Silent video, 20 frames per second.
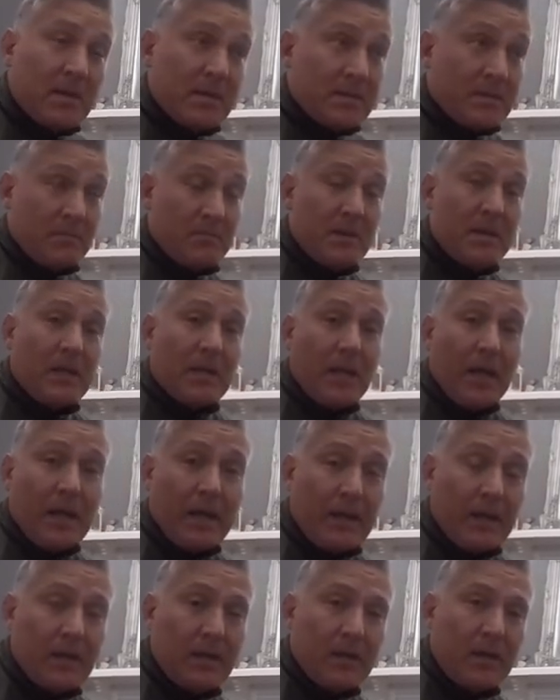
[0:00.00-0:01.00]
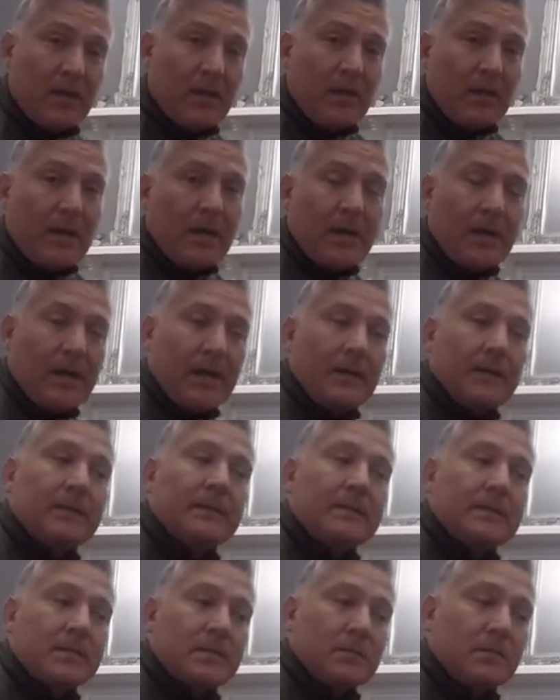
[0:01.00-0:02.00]
It's a mid layer,
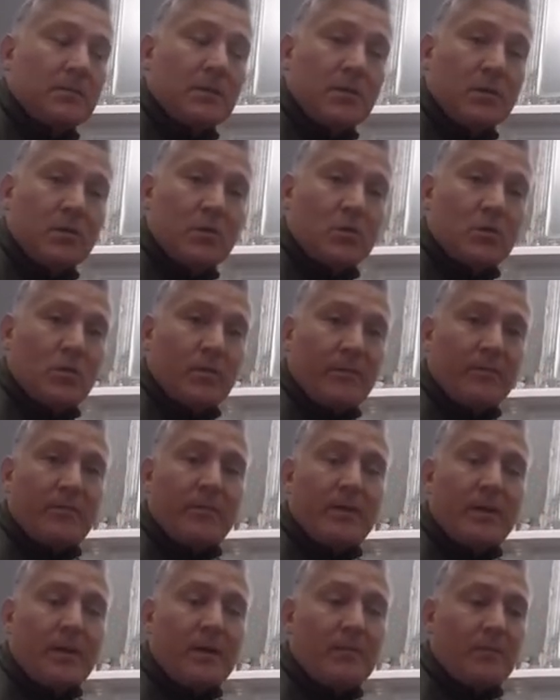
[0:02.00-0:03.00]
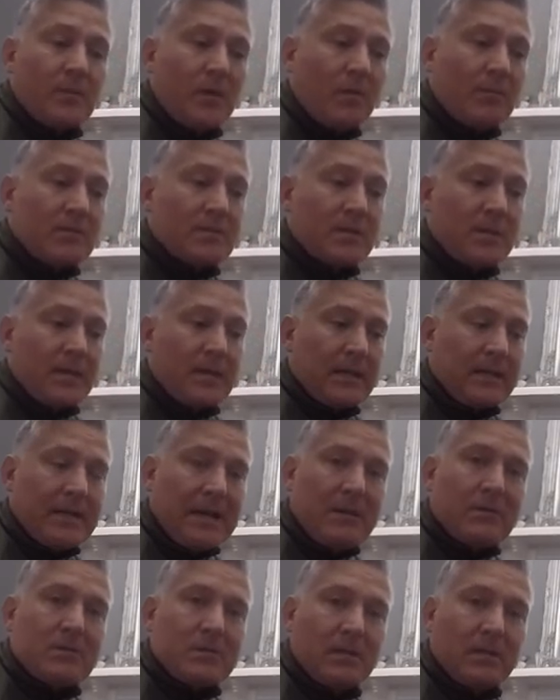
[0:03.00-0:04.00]
and it's to be used with obviously like an
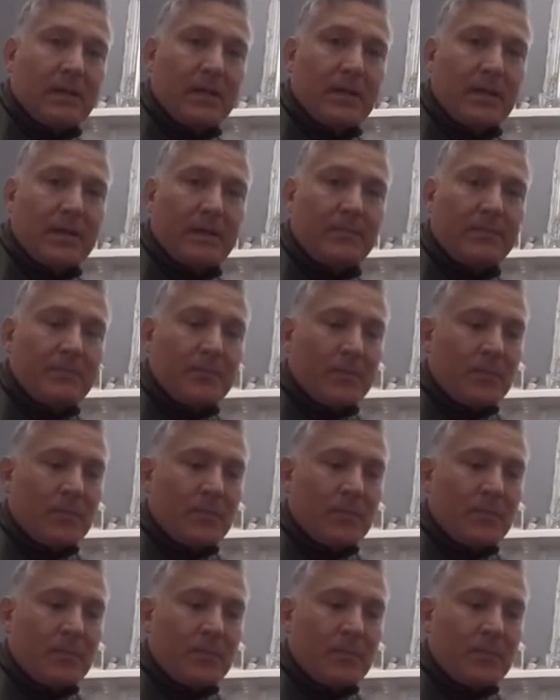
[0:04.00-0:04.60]
outer layer,